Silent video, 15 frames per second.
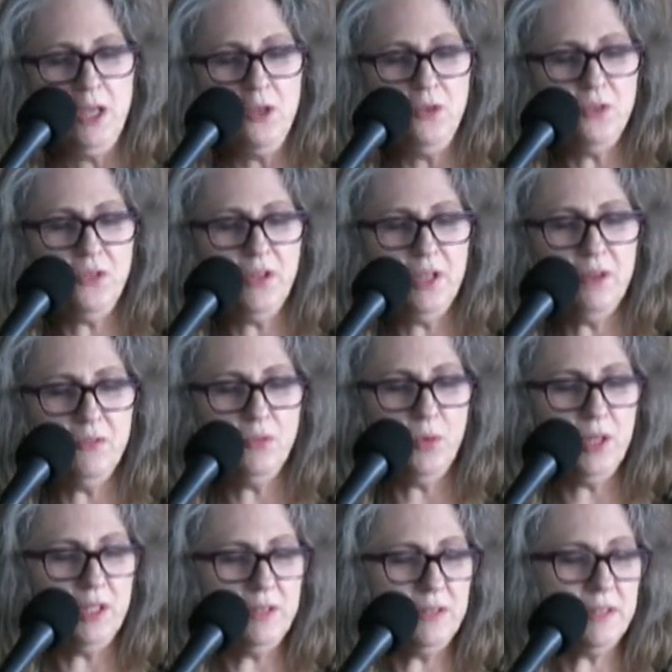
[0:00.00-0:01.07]
You think of
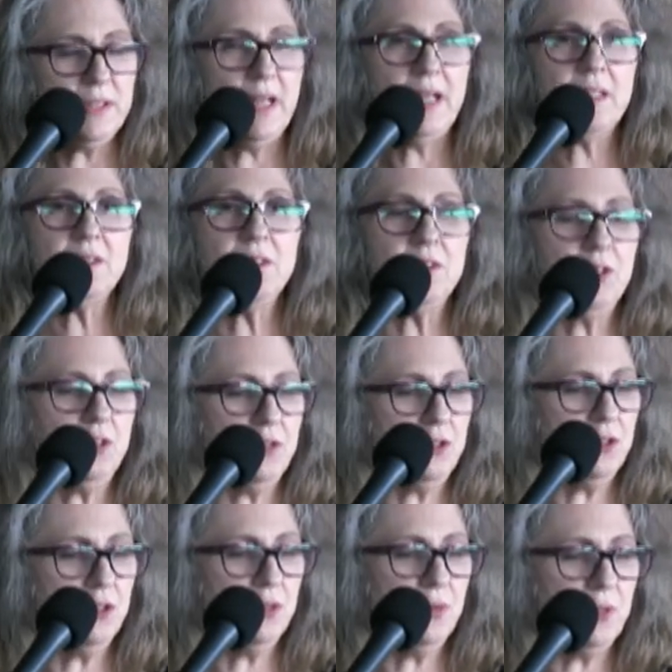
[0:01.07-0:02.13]
what is next to
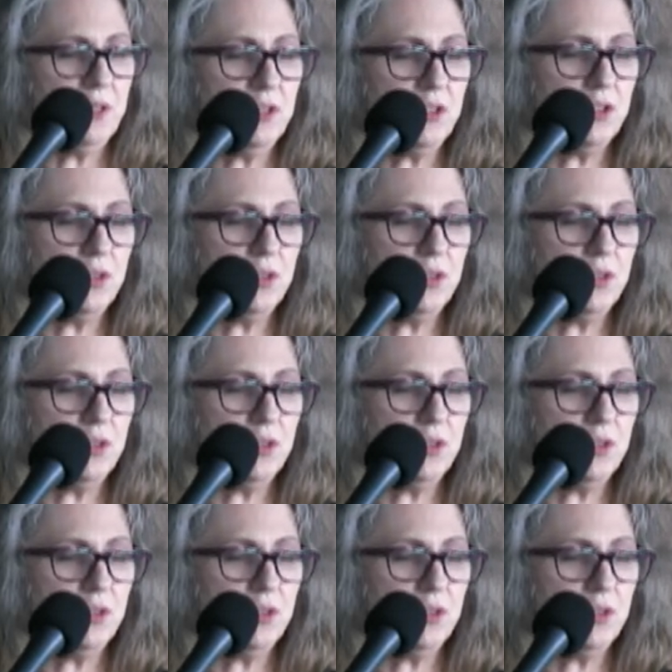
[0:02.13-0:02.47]
do and